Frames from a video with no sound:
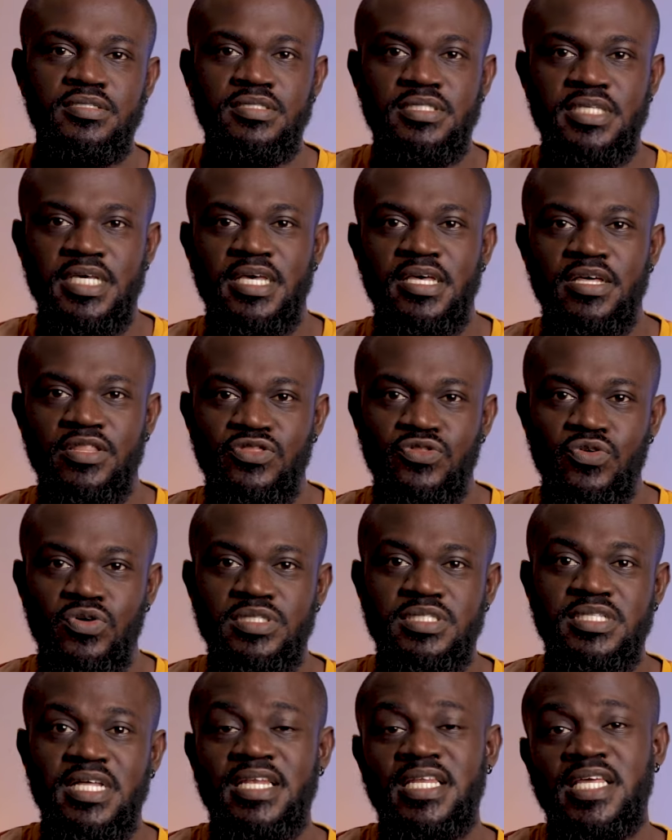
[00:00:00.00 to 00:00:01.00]
take a
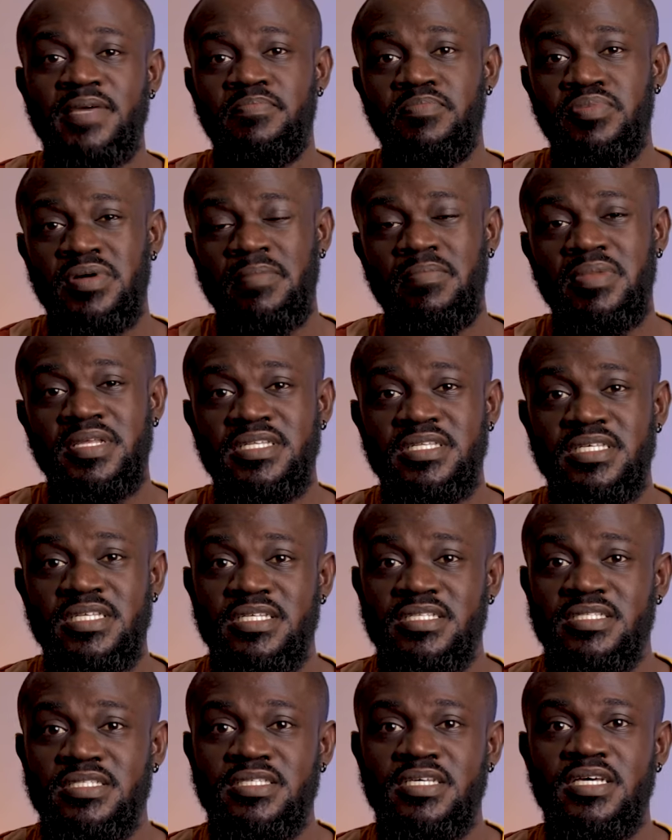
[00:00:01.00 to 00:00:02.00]
thought that they probably
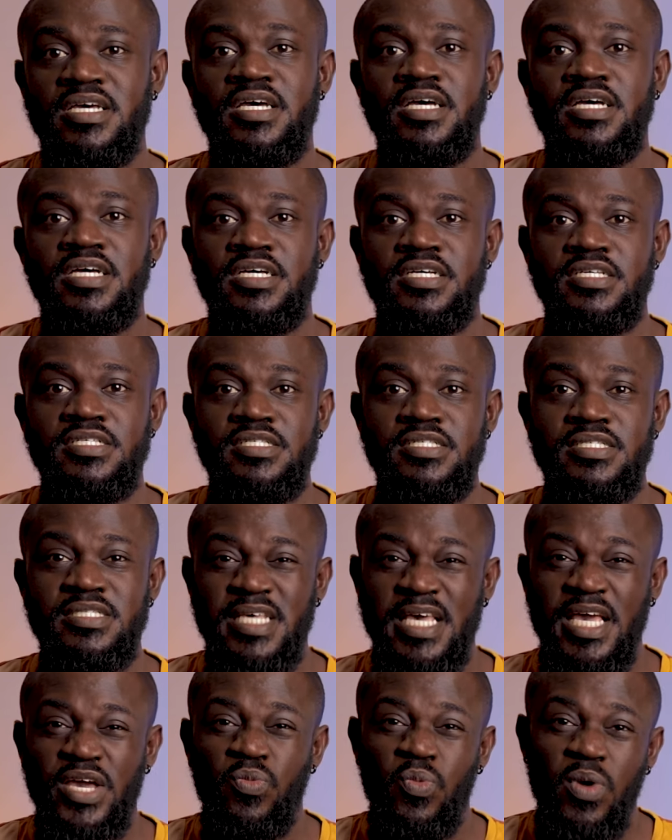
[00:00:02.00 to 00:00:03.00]
didn't
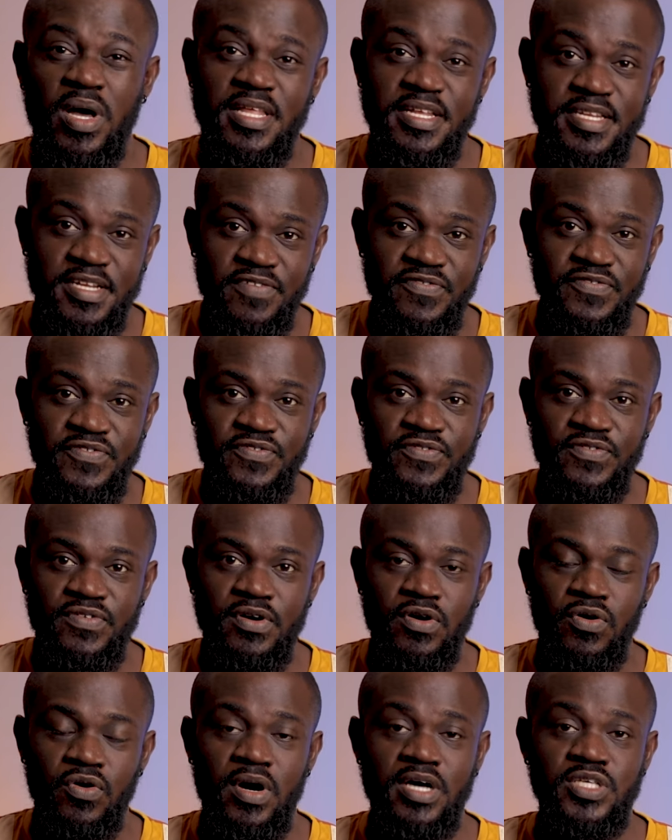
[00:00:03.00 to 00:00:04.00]
say well enough
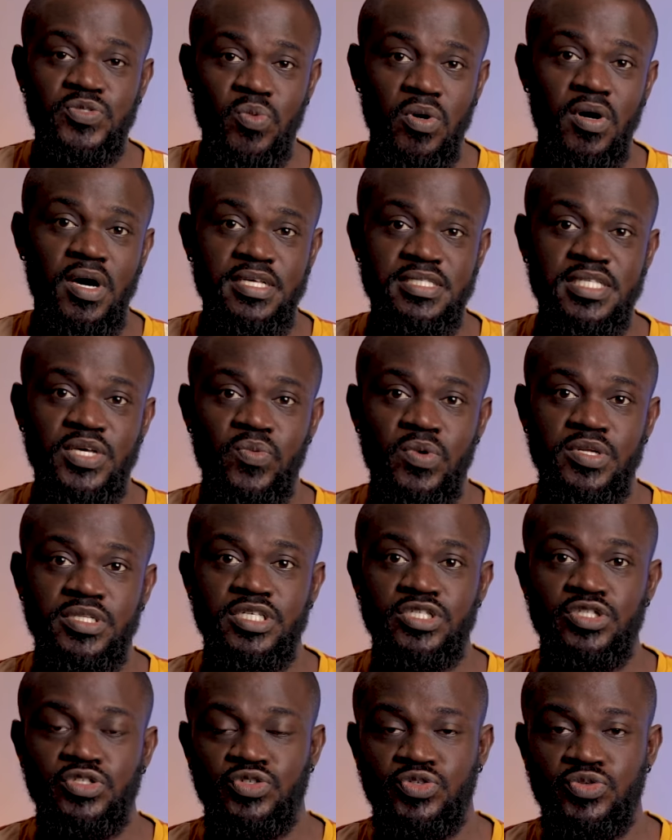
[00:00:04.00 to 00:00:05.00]
or as well as they
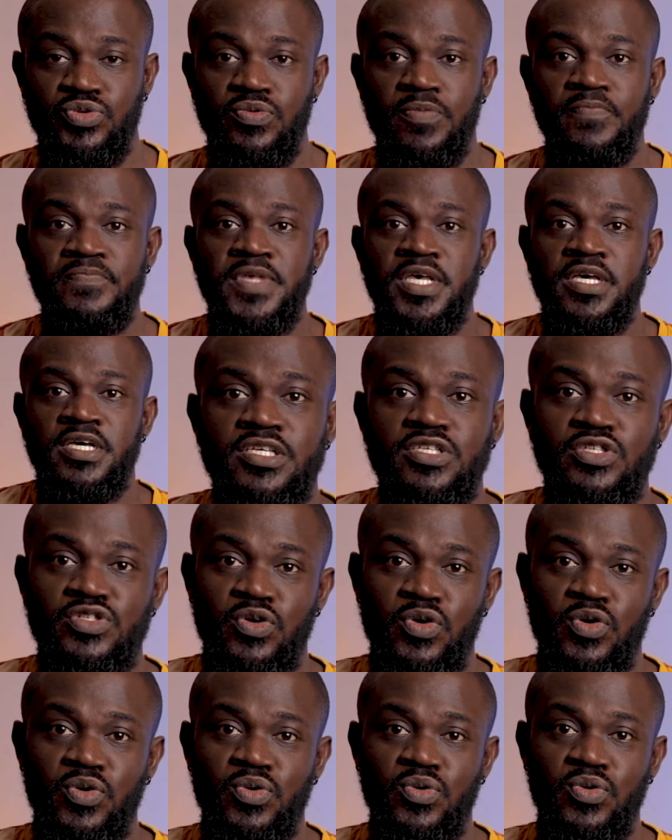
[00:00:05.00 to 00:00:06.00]
wanted to do.
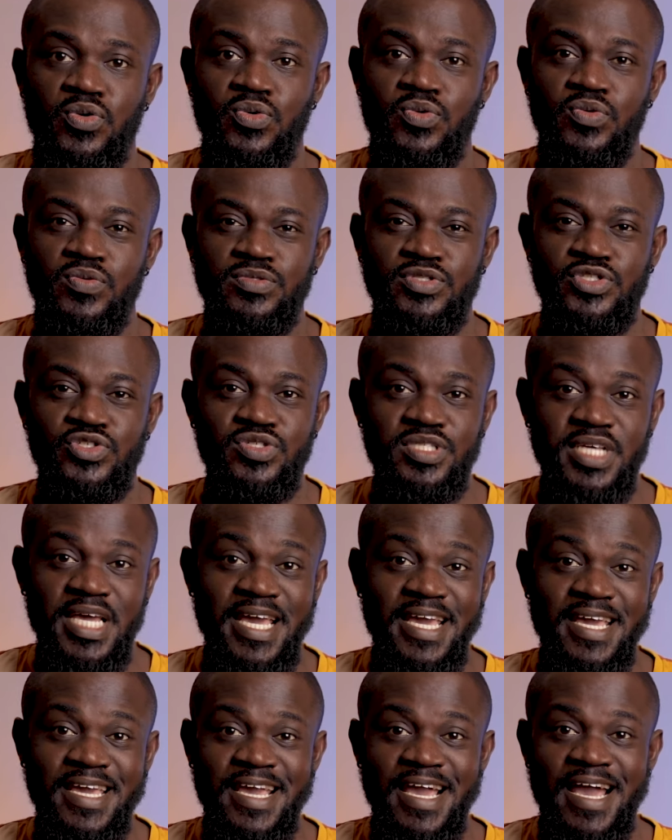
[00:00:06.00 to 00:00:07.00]
So
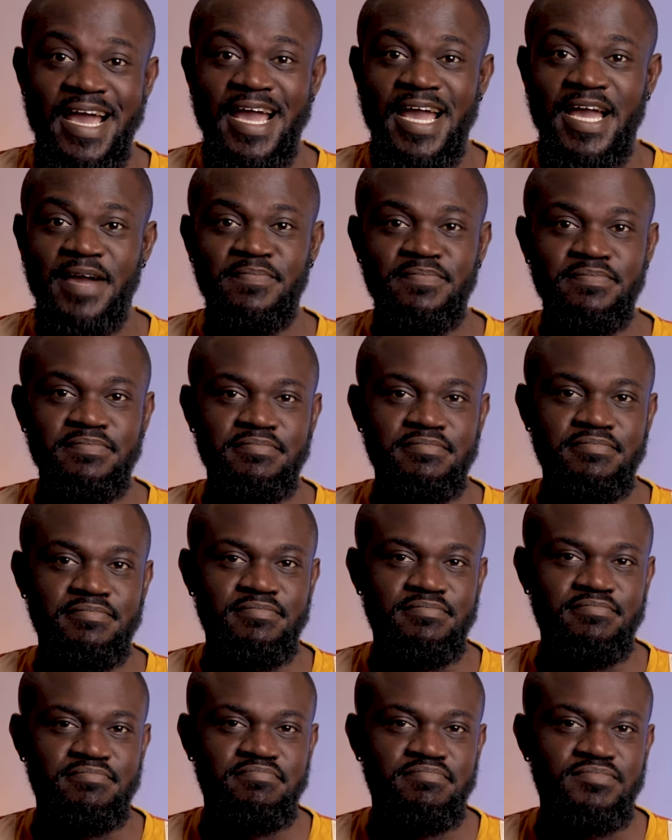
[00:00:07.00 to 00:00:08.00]
today
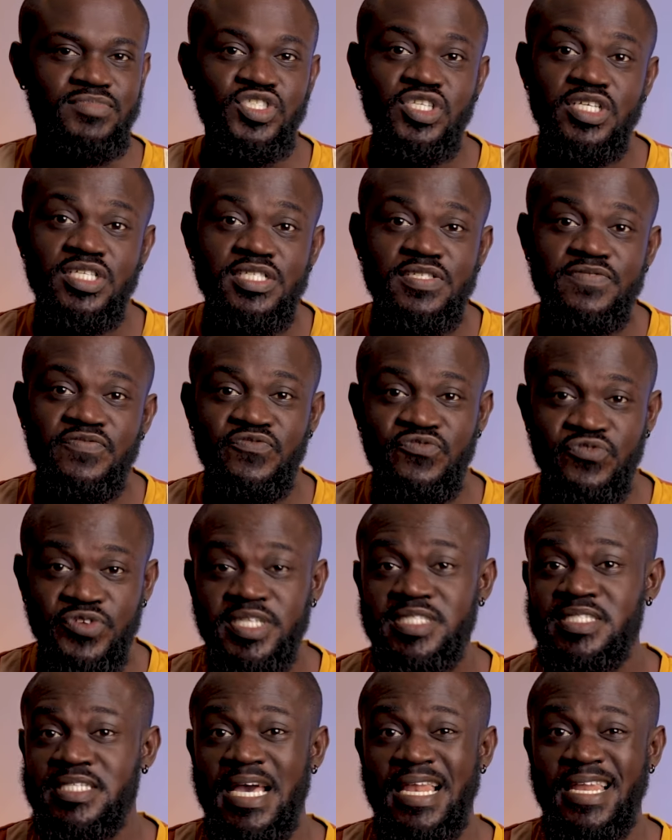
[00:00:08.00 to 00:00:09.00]
I'm just
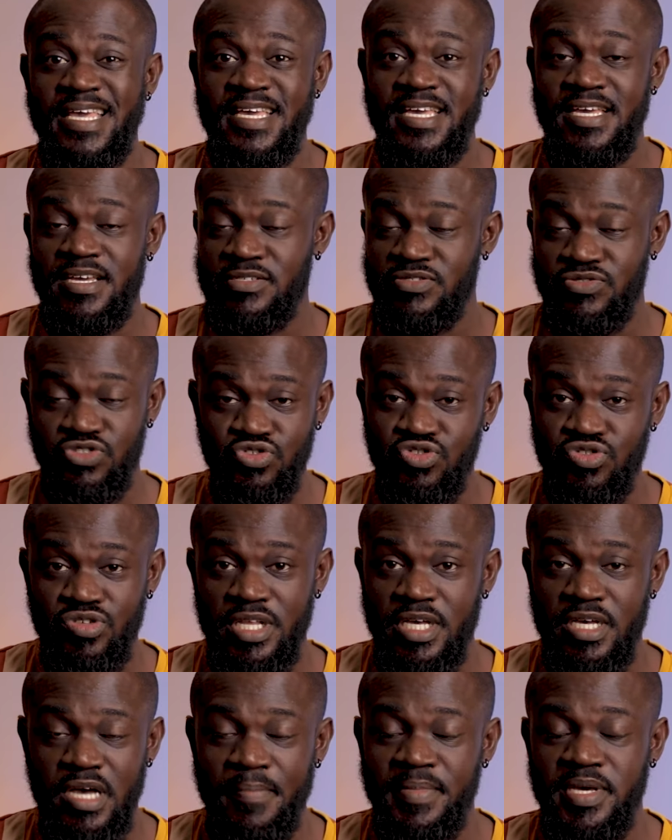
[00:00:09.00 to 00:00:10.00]
freestyling,
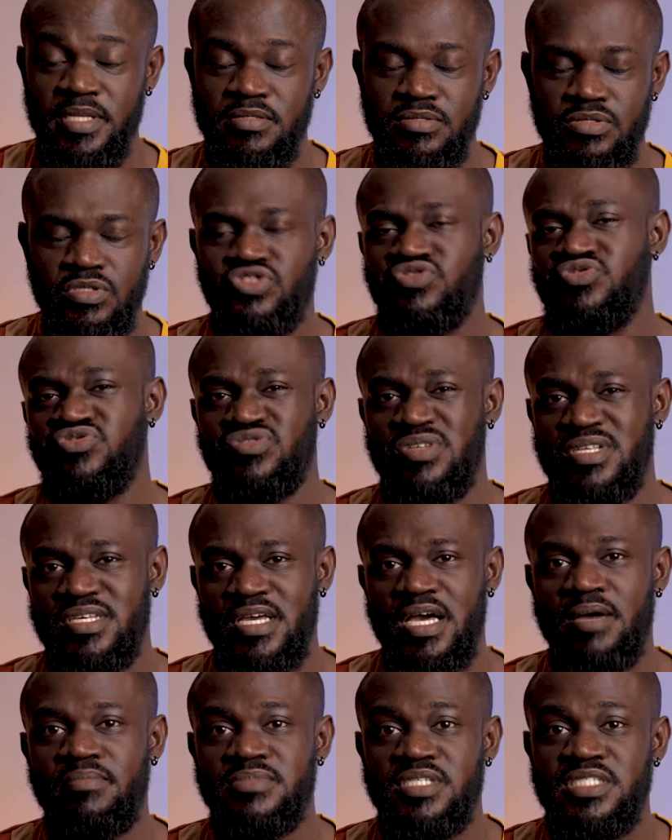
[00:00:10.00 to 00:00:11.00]

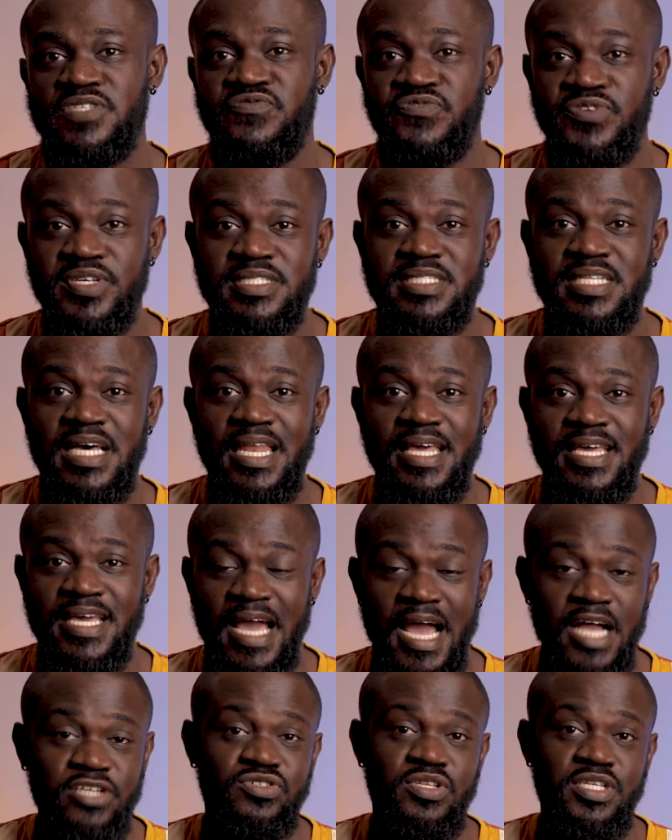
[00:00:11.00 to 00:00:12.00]
I'm just
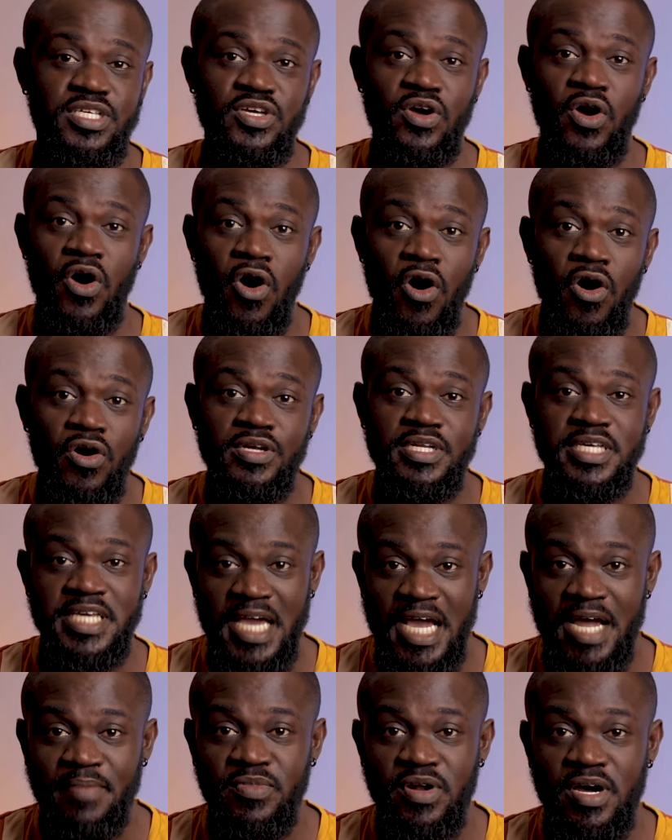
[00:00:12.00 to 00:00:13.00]
freestyling actually on
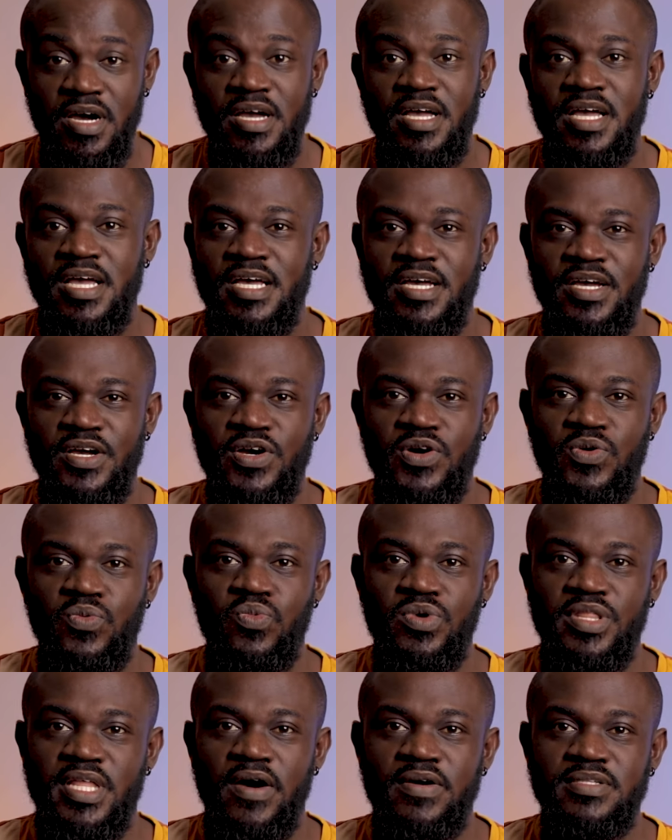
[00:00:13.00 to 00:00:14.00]
camera
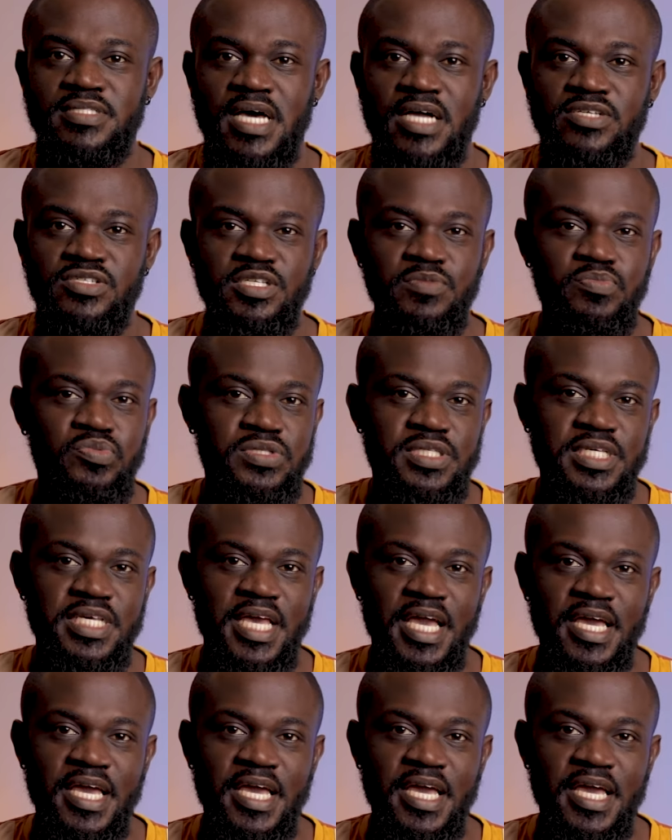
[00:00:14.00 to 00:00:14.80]
without actually putting